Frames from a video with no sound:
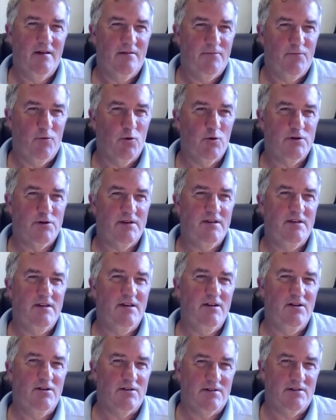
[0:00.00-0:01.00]
40
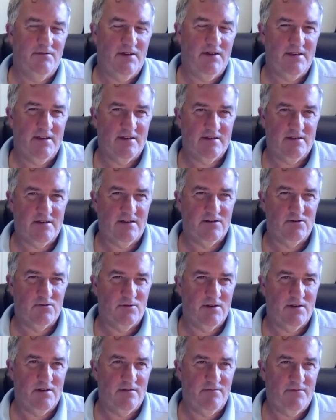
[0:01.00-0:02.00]
years of eating
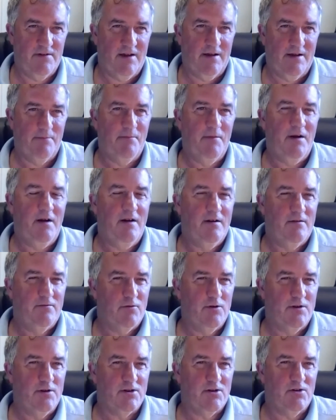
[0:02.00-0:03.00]
saturated fat
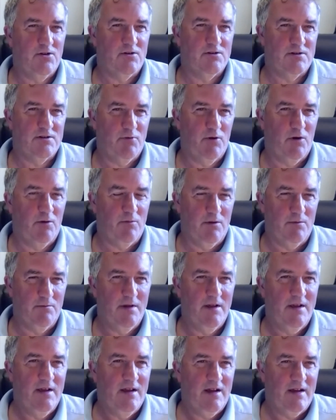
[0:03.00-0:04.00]
for it to cause a problem.
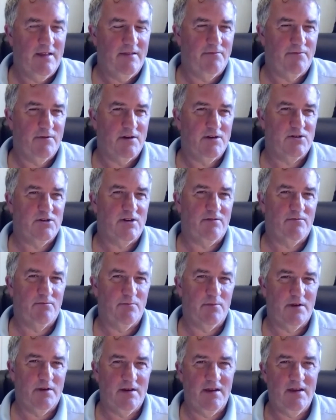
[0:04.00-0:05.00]
And the French
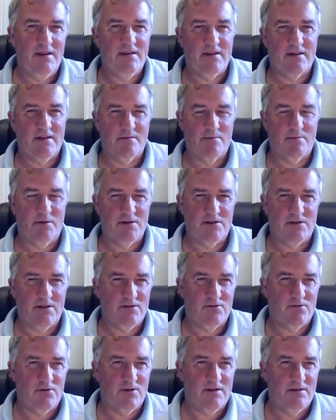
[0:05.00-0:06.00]
haven't been eating as much
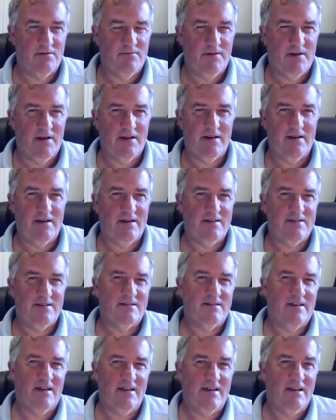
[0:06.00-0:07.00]
saturated fat as,
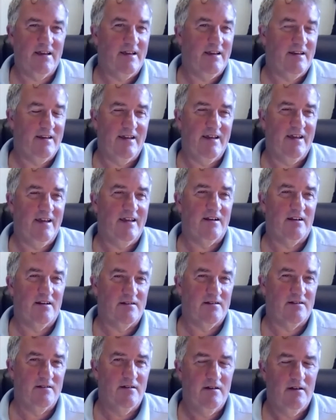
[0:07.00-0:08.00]
say, in
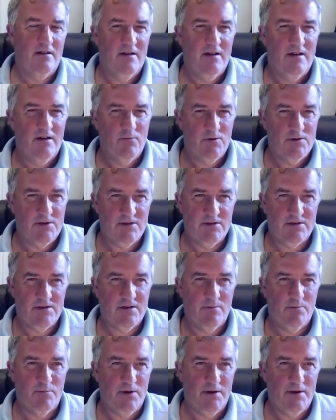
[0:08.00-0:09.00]
England, which is
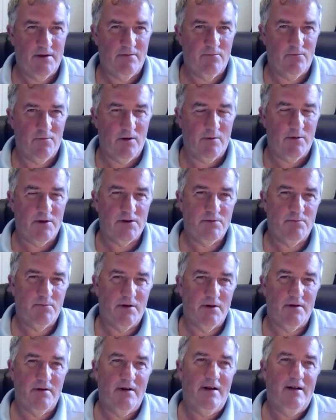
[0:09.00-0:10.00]
complete rubbish.
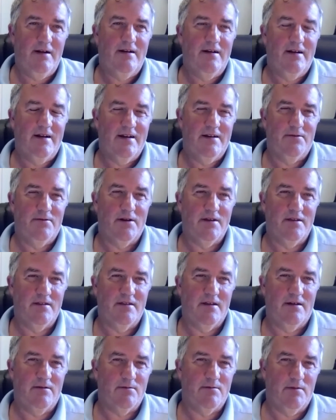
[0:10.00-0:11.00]
But anyway,
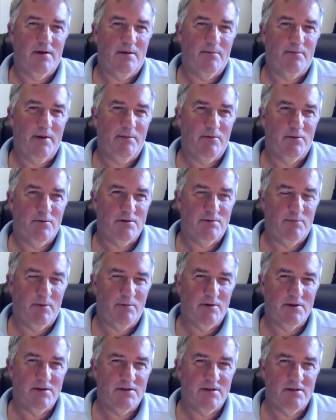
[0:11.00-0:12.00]
that paper was
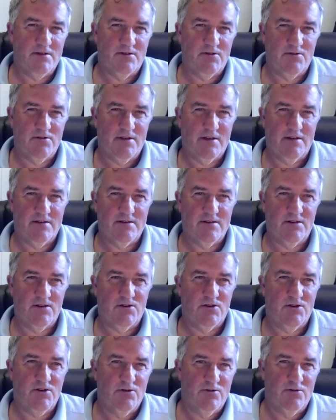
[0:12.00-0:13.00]
published in
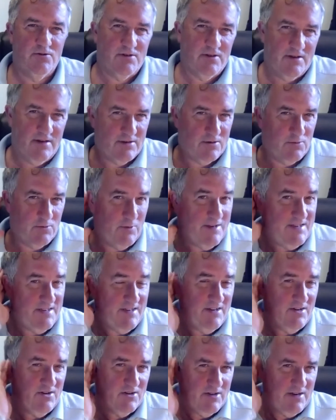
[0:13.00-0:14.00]
2002. So now
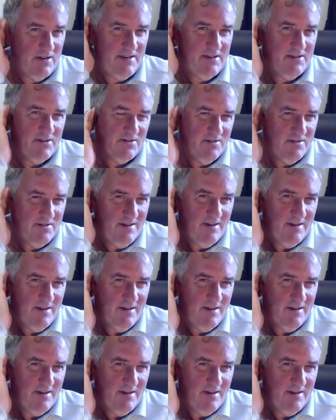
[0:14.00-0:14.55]
20 years later,